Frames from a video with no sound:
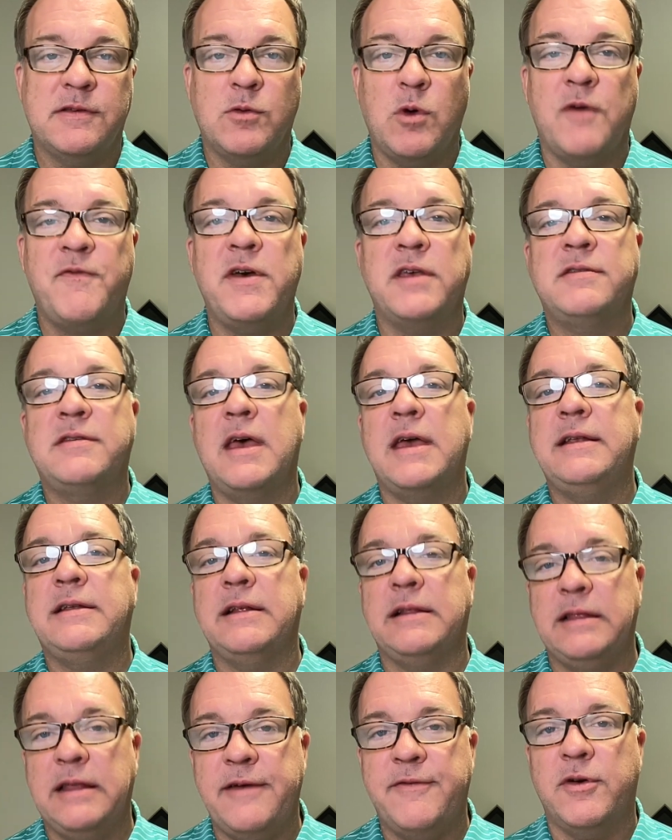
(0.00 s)
So if I say
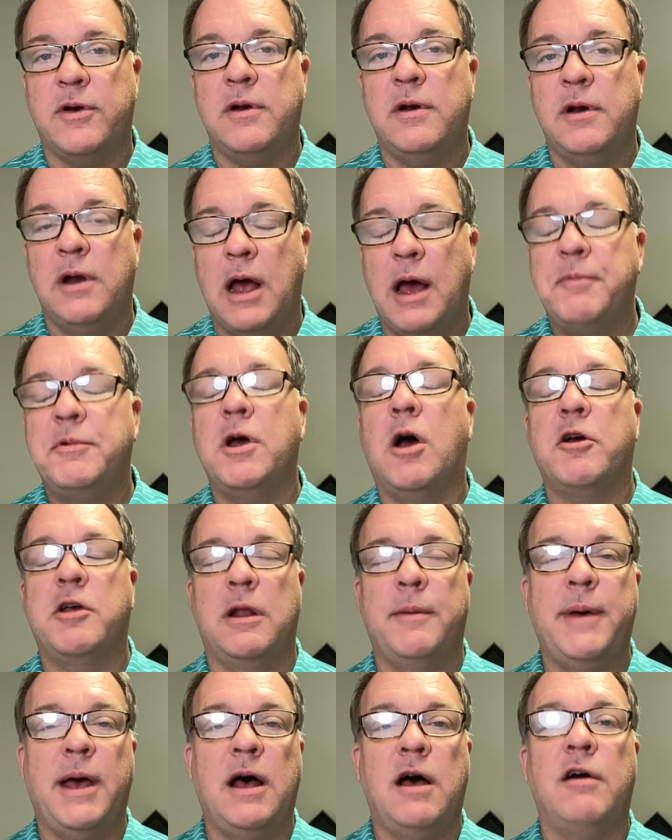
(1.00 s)
Deliver, I'm
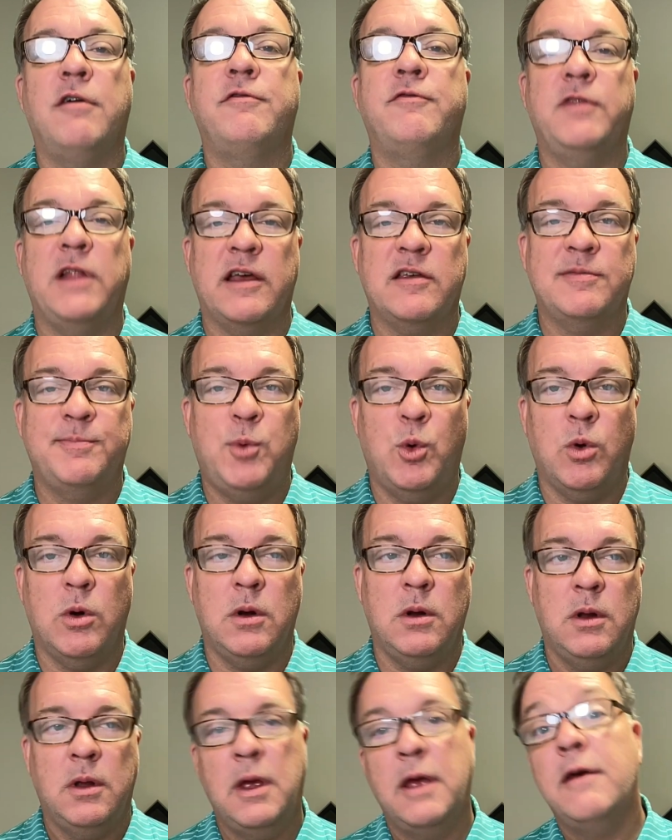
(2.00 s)
talking about
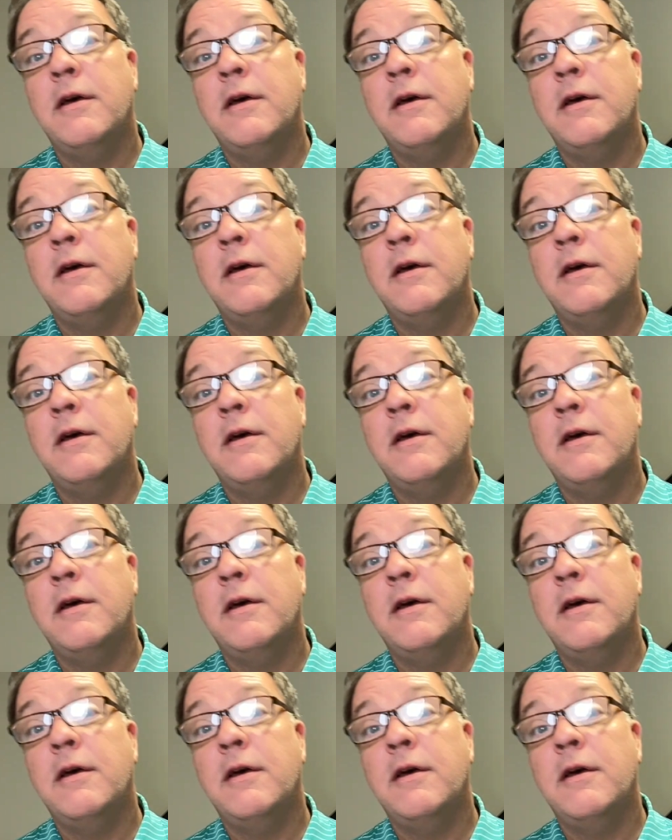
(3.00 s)
Flexport.